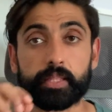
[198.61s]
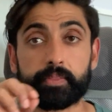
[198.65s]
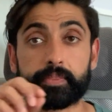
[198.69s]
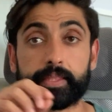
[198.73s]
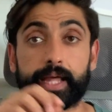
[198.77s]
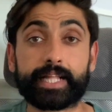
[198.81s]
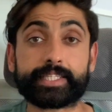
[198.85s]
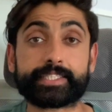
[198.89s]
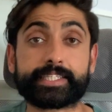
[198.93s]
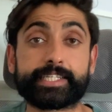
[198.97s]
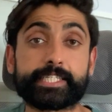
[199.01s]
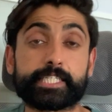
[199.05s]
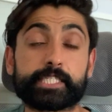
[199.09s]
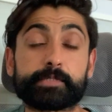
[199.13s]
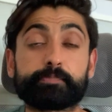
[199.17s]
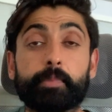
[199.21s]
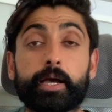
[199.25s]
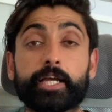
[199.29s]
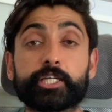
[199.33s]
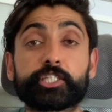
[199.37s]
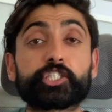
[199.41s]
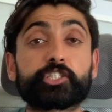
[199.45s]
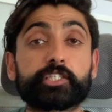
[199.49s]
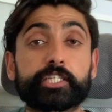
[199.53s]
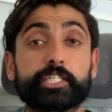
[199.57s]
That's
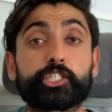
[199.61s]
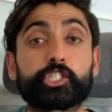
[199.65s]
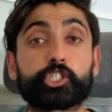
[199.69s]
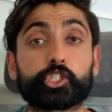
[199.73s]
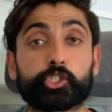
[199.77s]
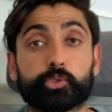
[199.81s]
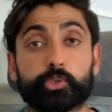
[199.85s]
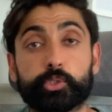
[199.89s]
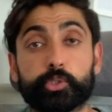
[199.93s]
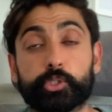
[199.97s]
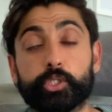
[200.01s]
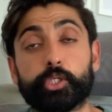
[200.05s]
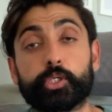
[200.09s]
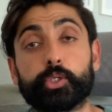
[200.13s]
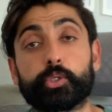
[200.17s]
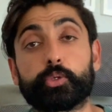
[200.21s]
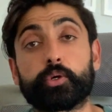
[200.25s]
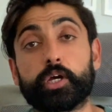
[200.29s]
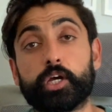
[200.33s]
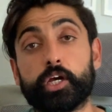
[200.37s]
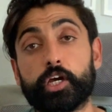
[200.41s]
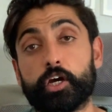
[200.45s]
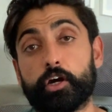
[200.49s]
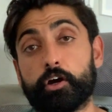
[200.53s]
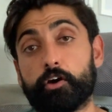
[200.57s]
especially true
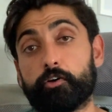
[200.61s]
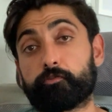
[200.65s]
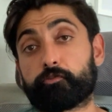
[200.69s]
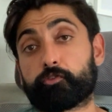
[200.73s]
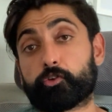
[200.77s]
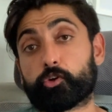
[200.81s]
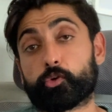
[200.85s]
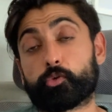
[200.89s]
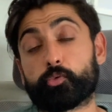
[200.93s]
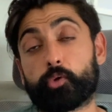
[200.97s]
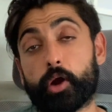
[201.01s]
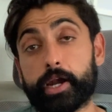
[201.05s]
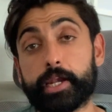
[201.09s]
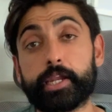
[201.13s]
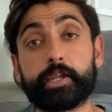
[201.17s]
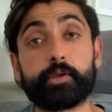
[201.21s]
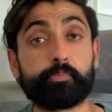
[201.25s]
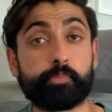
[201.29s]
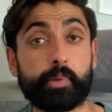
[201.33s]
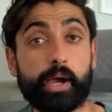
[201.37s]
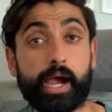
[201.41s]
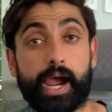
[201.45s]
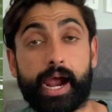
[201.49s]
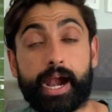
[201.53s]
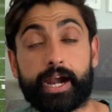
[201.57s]
for
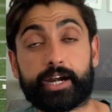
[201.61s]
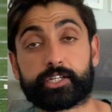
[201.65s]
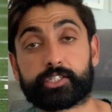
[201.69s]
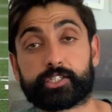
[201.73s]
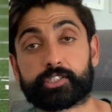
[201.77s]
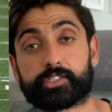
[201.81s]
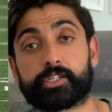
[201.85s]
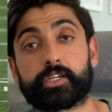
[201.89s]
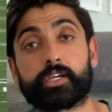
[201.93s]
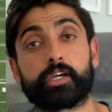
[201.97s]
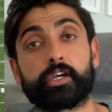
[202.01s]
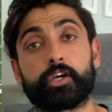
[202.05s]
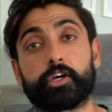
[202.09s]
running backs